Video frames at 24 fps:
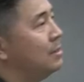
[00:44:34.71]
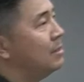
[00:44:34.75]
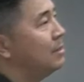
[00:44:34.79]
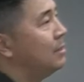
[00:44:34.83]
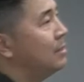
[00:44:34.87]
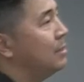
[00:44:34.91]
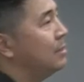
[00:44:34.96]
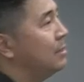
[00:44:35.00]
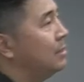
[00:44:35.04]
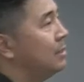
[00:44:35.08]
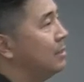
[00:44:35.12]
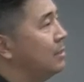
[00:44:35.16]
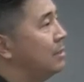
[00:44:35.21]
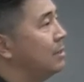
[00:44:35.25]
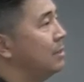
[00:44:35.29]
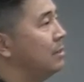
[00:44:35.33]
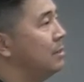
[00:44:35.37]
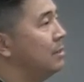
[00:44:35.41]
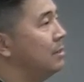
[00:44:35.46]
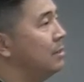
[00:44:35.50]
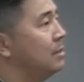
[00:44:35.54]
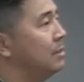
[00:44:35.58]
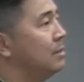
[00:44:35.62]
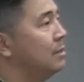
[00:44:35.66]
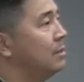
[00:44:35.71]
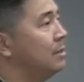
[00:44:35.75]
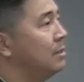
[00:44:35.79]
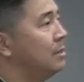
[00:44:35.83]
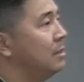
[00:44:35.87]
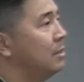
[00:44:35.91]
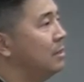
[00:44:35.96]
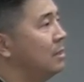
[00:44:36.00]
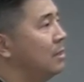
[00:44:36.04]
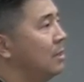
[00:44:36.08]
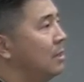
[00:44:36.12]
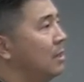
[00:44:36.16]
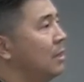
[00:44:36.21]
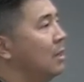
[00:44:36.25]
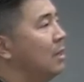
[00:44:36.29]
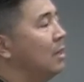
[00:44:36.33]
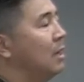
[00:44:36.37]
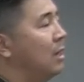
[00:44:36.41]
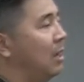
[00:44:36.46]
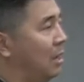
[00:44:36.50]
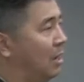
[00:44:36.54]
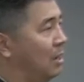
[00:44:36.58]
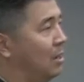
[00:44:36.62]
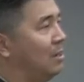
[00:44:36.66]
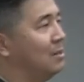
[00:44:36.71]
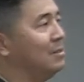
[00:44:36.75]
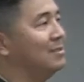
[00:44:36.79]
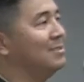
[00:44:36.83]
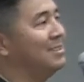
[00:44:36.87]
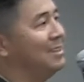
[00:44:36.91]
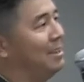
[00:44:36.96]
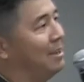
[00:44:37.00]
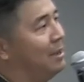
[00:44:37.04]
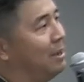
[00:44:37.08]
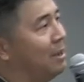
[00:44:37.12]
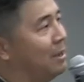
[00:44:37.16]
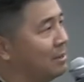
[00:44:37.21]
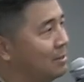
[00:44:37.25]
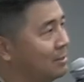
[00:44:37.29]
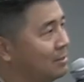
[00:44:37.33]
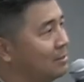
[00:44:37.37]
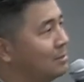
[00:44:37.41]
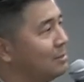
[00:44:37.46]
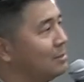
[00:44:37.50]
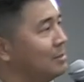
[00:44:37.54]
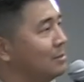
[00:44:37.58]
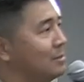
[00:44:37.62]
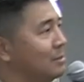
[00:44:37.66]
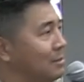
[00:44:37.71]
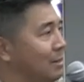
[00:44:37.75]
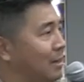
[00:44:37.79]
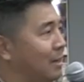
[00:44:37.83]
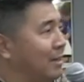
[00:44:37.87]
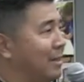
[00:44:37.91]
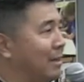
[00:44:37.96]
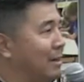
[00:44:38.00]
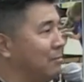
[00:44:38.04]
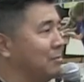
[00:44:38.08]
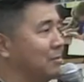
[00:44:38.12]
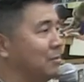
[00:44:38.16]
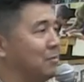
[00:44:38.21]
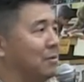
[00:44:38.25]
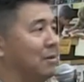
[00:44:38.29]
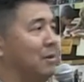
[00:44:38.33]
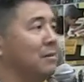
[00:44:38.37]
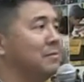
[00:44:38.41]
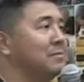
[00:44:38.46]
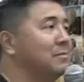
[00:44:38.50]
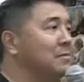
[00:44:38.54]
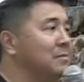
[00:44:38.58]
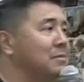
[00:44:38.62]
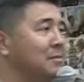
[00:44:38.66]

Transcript: time you went back in the water? Uh, yeah, yeah, that was rough.